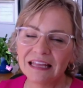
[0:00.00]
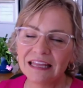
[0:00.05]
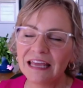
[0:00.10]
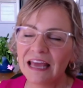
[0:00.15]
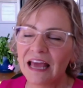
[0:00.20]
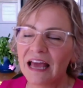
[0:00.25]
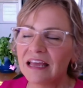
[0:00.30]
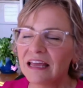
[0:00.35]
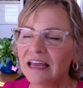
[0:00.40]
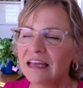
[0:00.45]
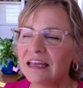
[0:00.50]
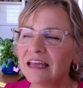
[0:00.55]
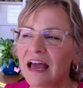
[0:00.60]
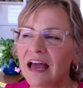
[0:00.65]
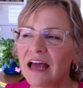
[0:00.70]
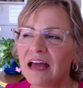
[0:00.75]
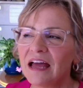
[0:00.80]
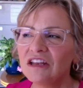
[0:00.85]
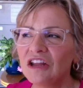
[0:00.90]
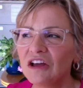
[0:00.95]
Yeah, yeah,
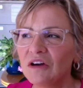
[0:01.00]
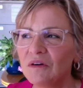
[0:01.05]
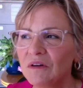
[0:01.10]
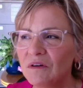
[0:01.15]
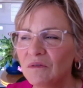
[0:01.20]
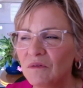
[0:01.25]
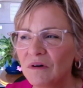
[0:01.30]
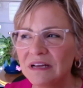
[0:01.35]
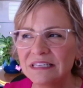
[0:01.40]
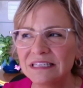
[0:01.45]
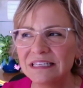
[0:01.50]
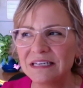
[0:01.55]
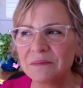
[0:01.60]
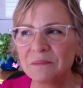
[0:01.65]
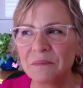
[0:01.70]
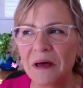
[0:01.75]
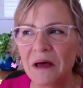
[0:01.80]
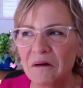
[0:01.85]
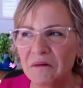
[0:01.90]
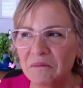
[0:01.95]
yeah. No, it wasn't
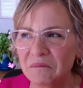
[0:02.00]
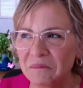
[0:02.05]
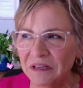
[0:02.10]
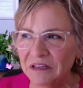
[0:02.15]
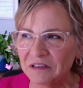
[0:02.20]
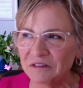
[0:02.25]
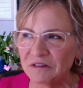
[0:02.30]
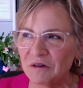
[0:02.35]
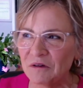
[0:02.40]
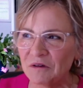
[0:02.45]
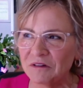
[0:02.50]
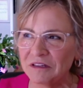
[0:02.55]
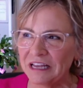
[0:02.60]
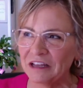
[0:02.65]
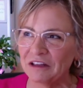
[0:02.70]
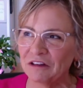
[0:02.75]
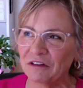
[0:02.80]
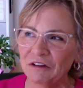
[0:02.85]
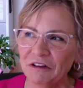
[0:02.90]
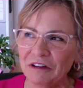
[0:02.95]
about being told I
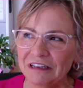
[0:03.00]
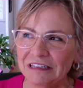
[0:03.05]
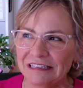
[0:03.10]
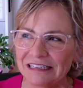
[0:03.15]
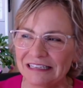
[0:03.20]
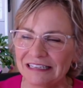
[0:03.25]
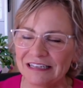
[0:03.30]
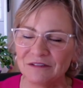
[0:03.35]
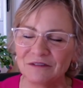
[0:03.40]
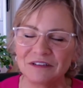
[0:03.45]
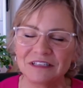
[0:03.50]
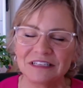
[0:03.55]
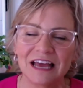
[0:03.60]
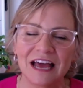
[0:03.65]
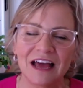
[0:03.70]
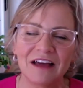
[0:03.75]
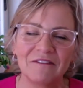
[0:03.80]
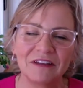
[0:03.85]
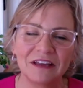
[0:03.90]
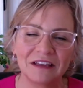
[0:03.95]
couldn't. It was
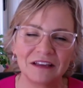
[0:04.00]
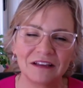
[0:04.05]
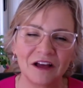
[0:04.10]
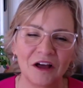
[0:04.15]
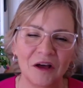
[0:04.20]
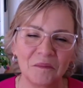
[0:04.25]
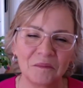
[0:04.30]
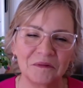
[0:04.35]
having